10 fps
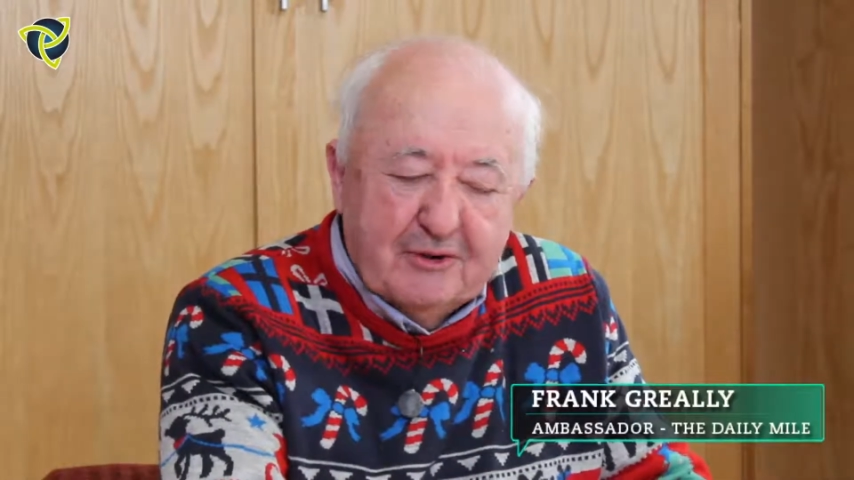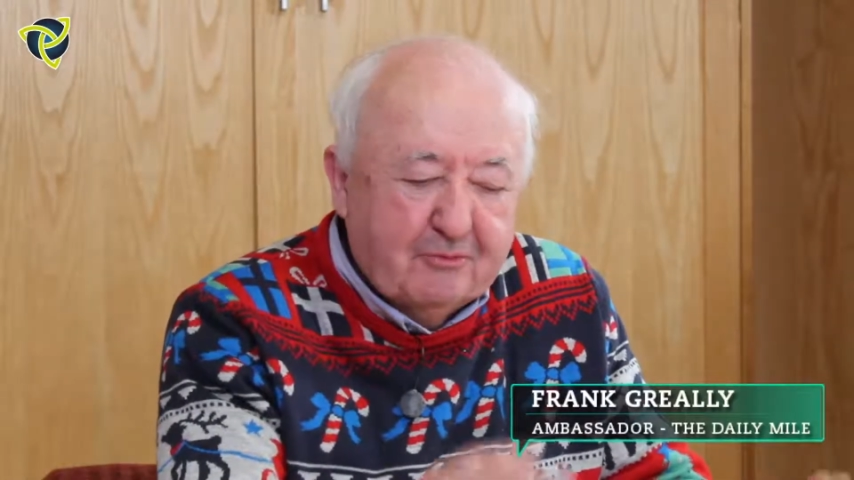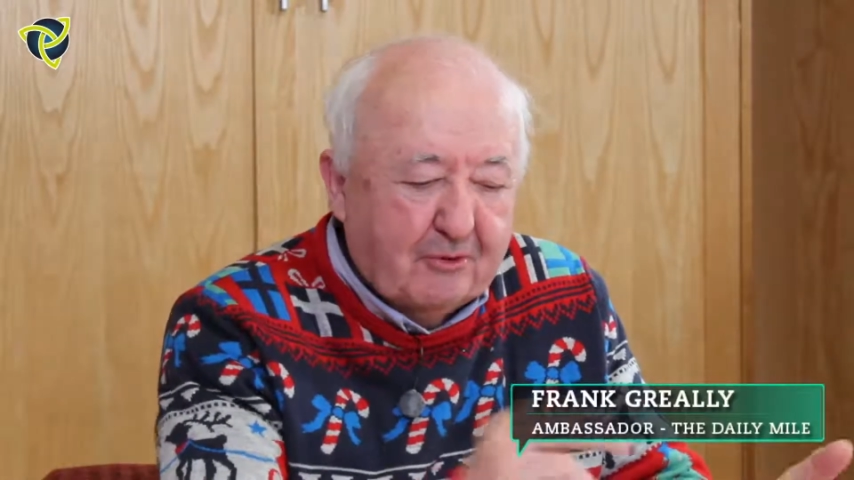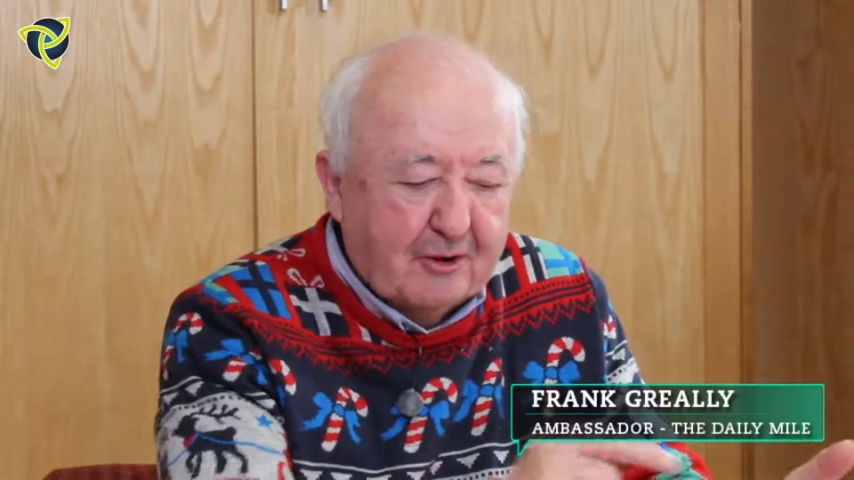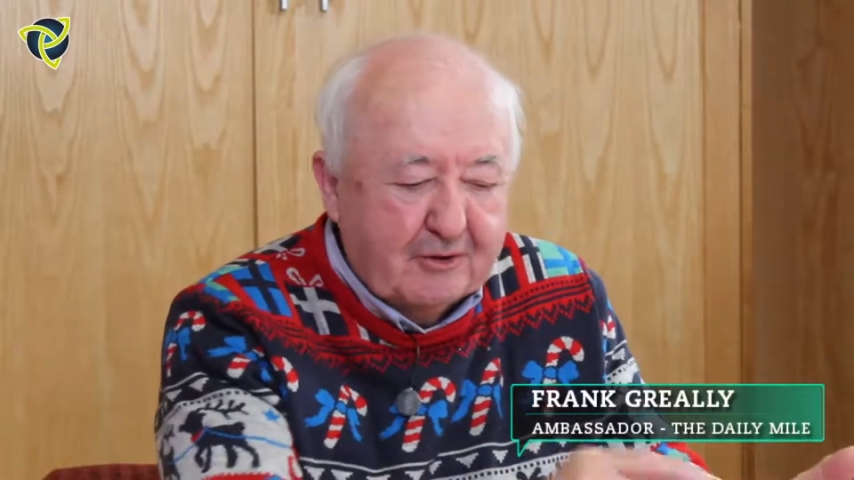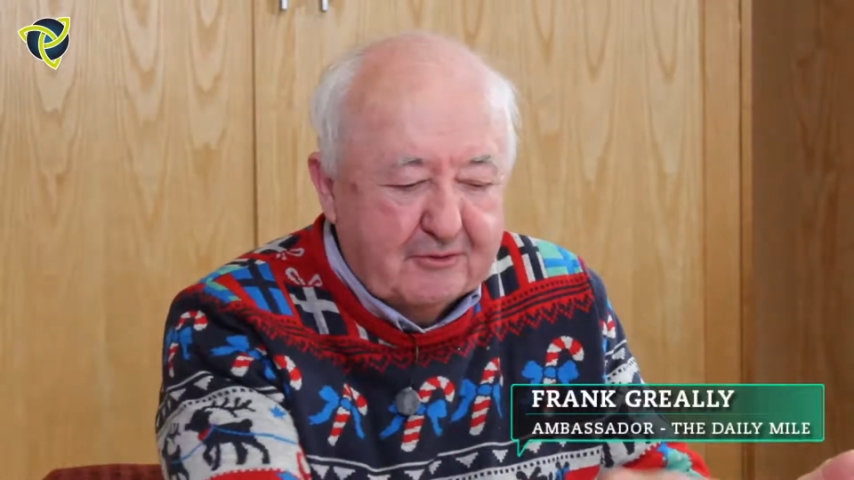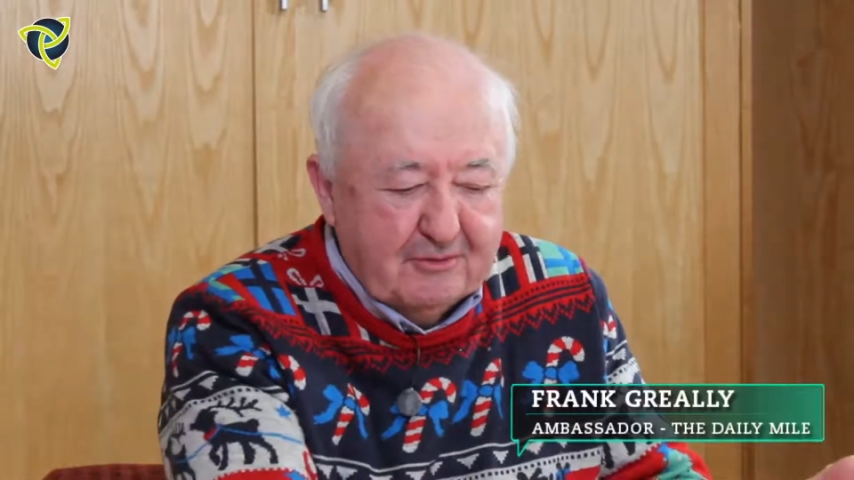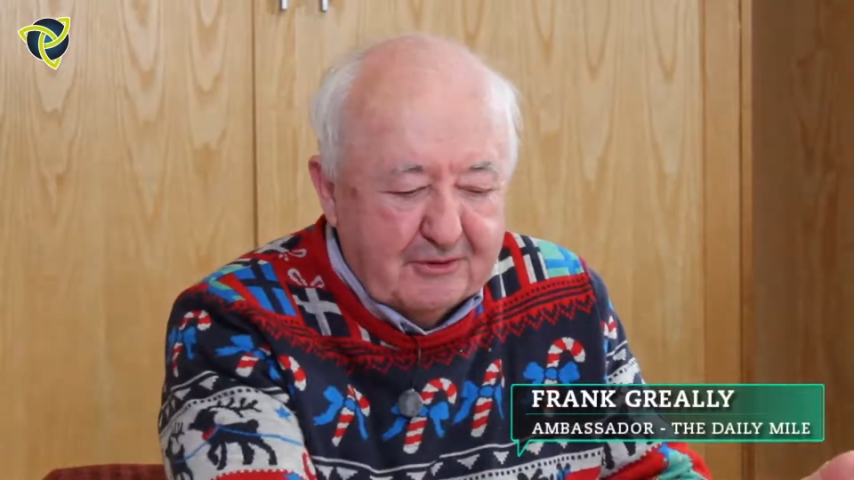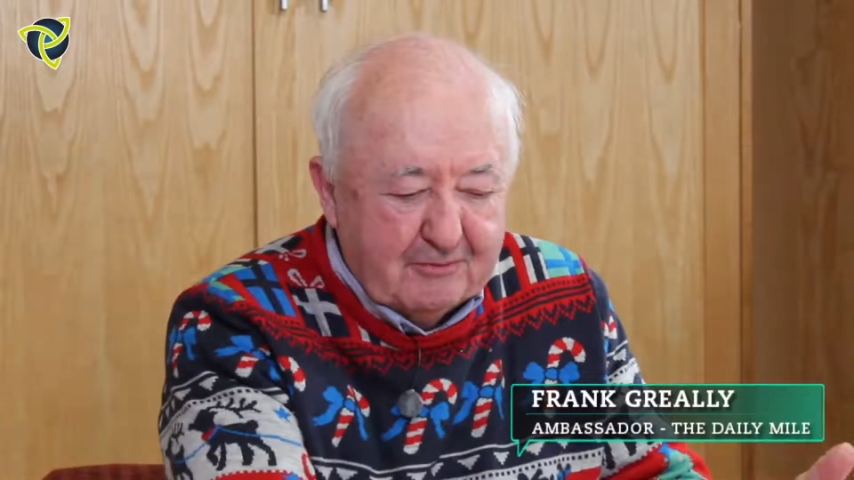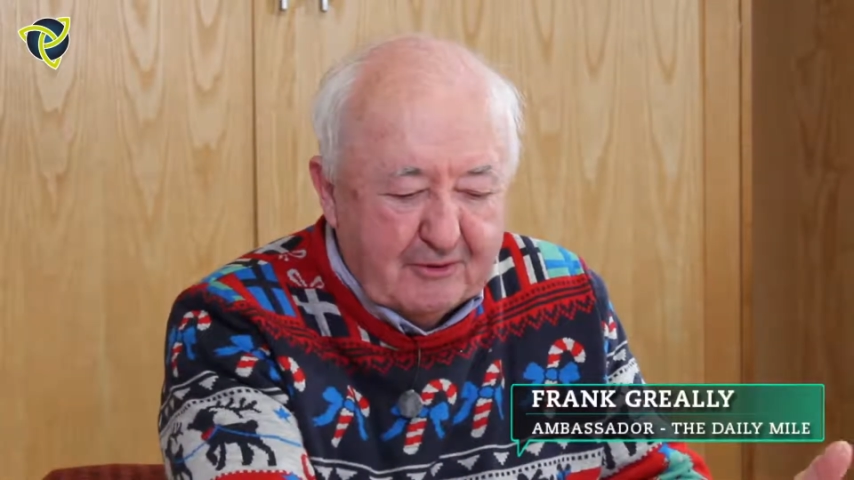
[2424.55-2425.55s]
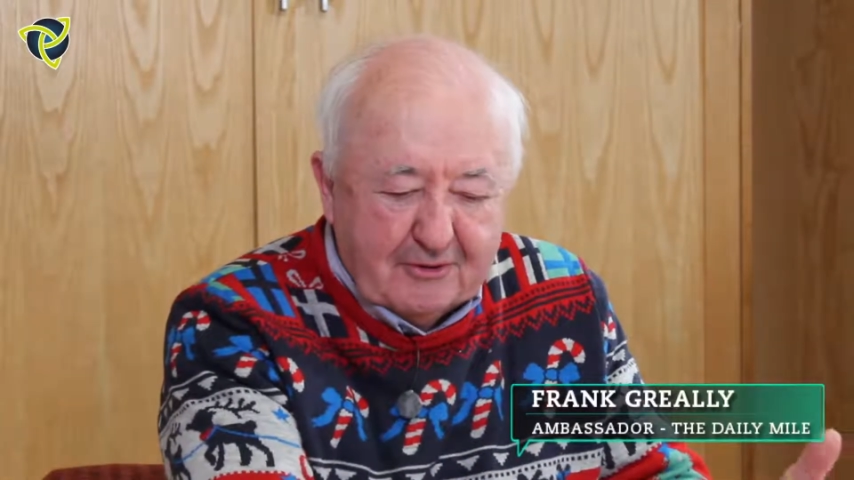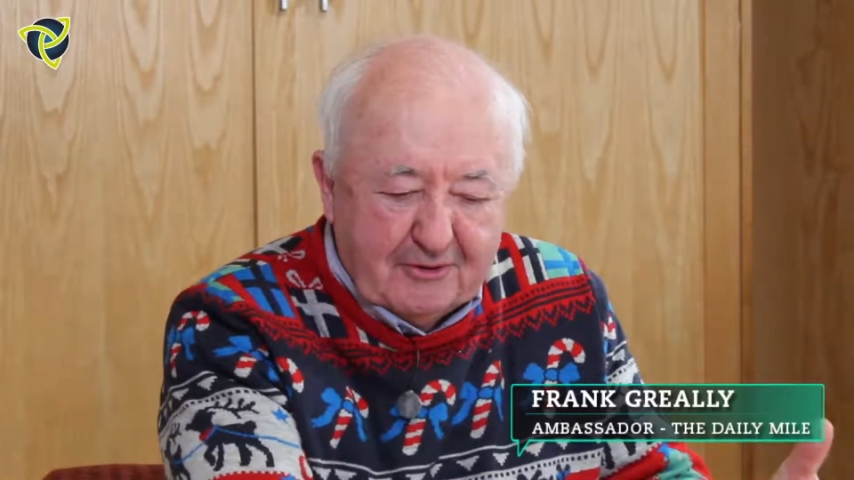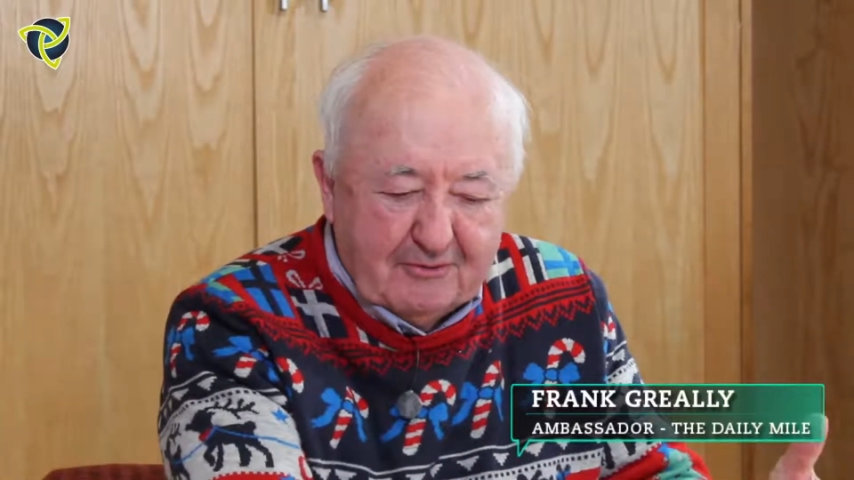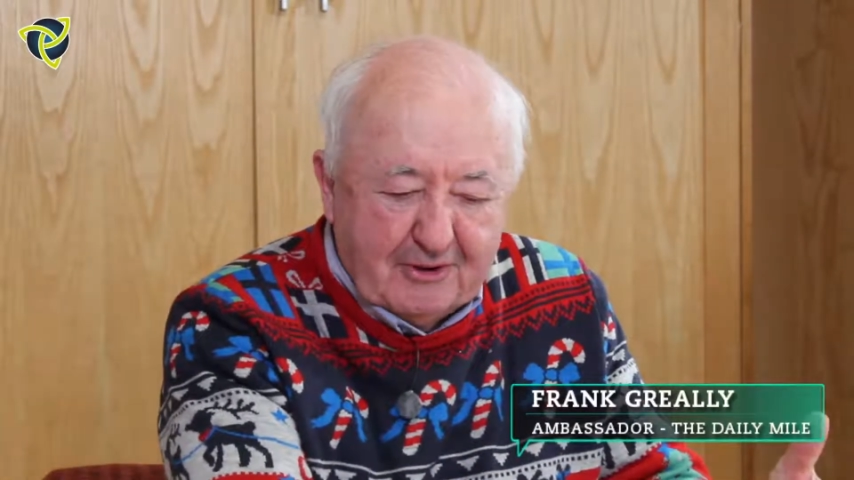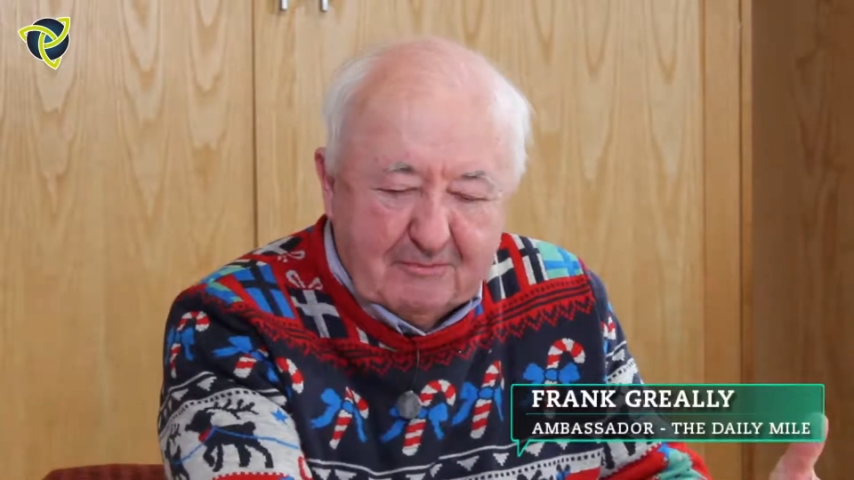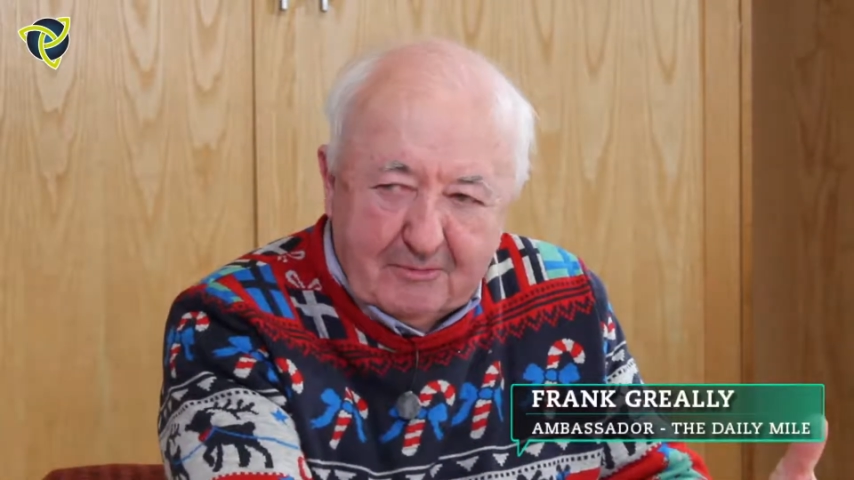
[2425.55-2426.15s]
it worked when they were going around